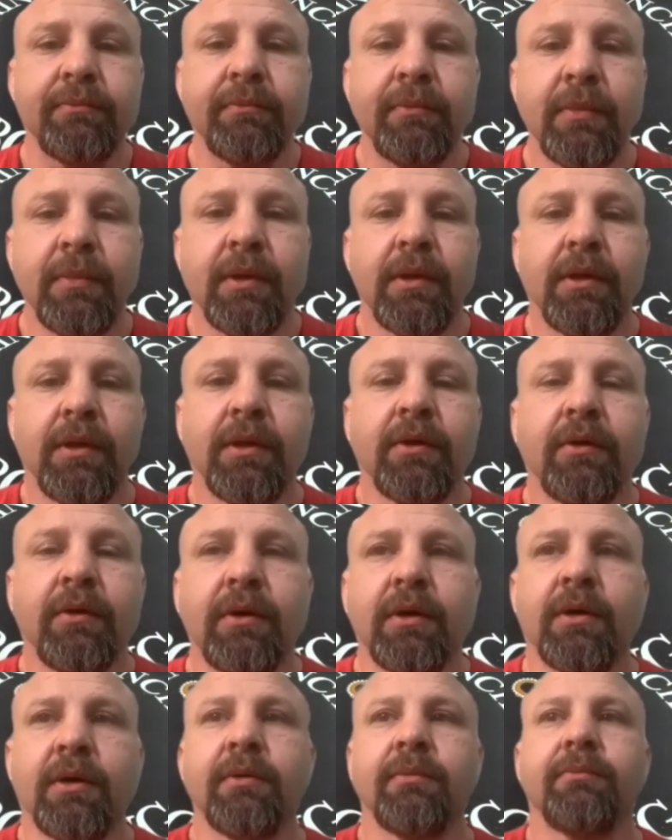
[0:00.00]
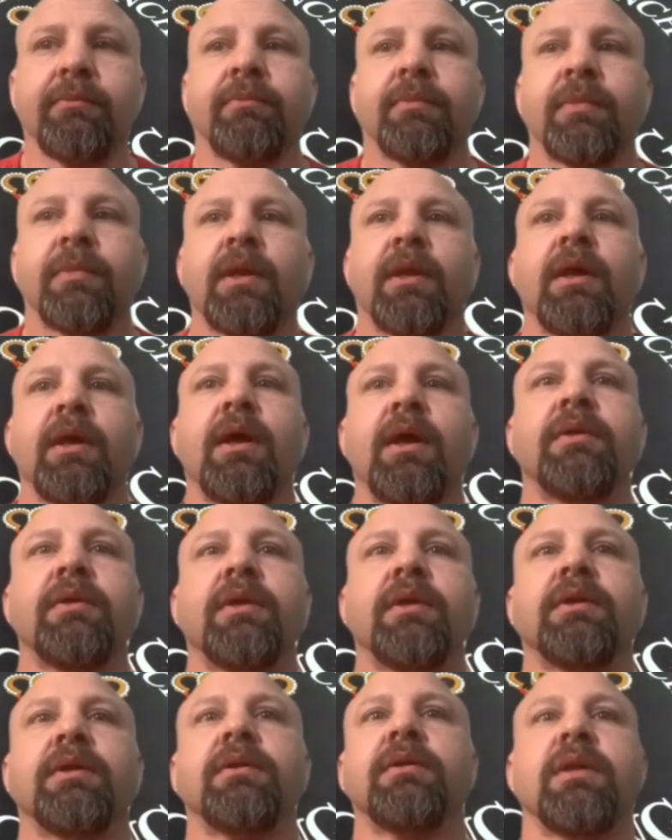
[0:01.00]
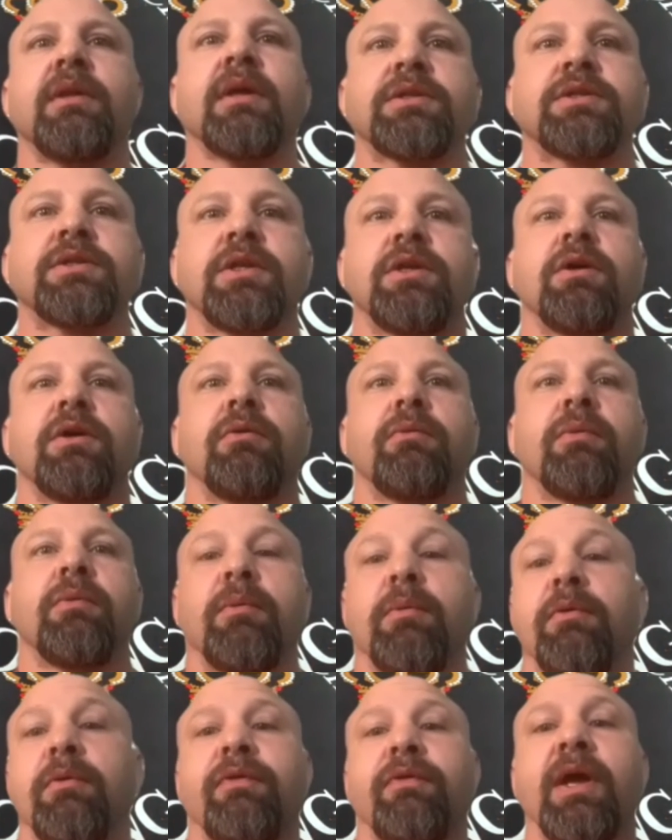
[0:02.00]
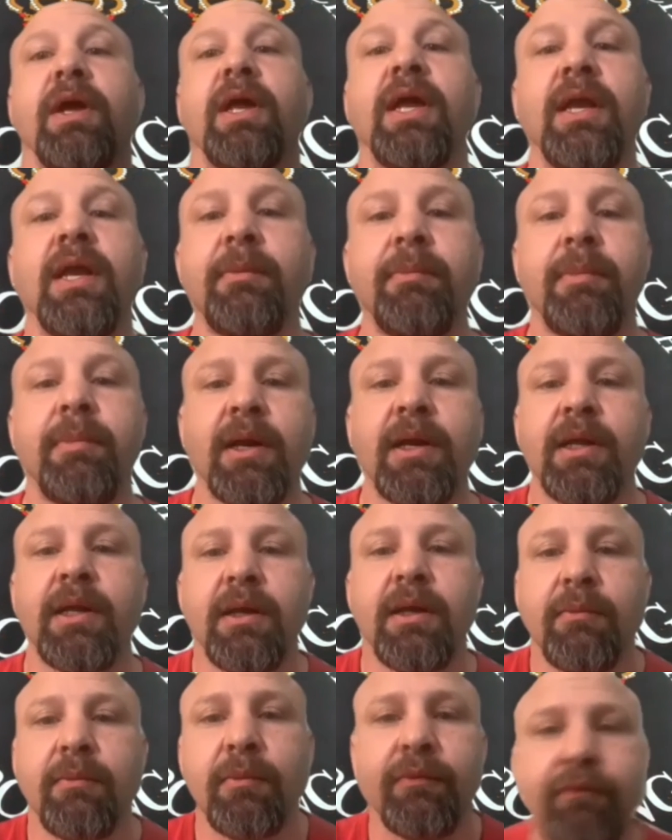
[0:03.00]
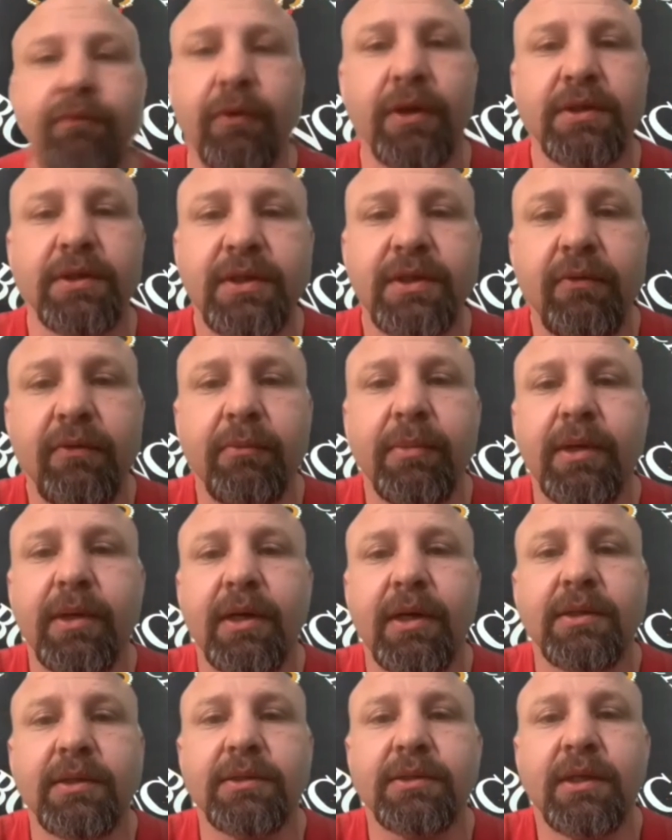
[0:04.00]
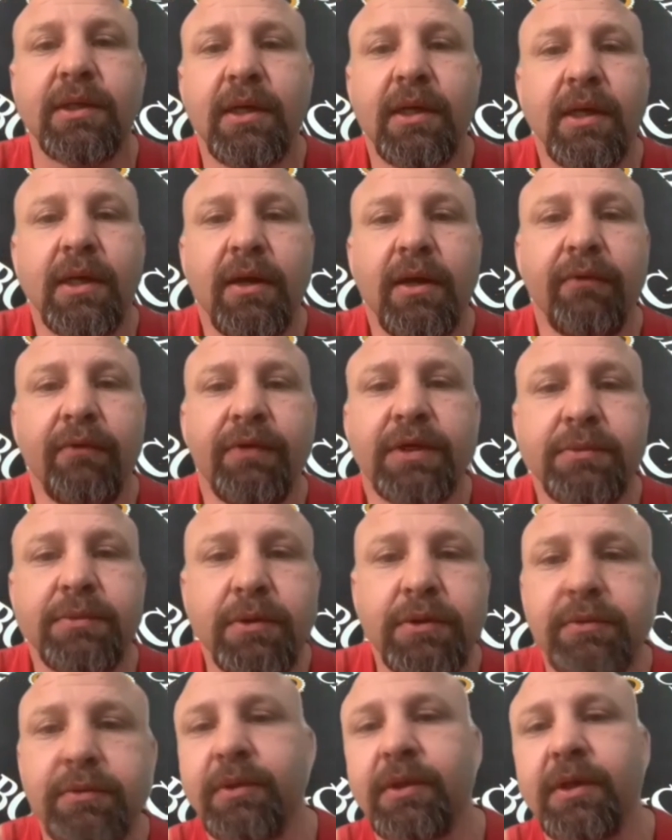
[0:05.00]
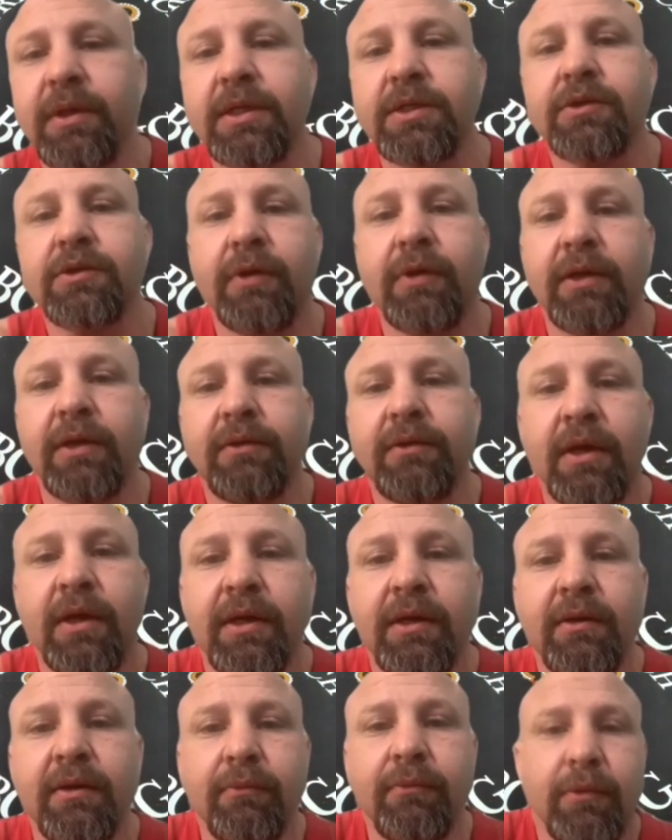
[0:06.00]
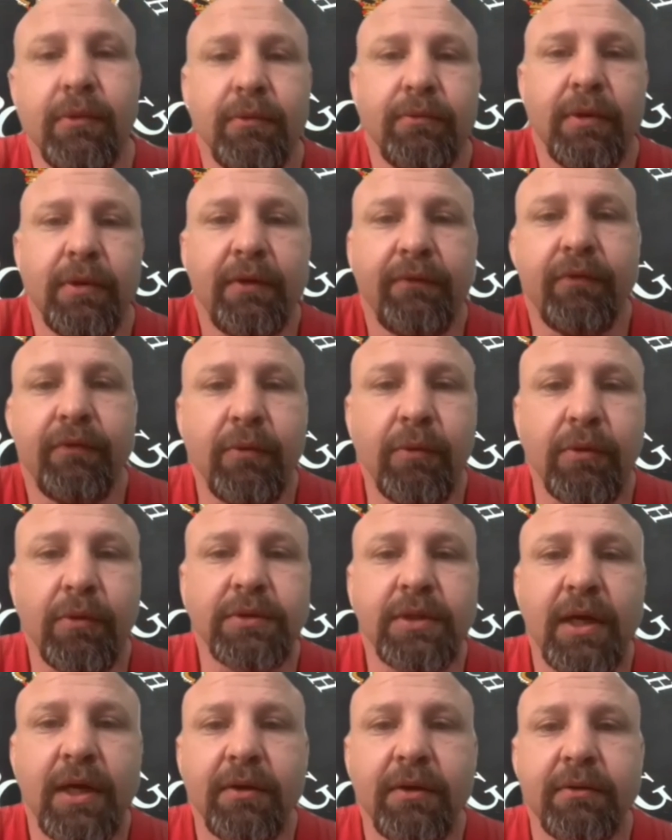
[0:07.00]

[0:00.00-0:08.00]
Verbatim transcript: You know, um, and then next thing you know, we'll, we'll, fight anybody at 147 because if he's supposed to be the next great thing, we're ready for a world title.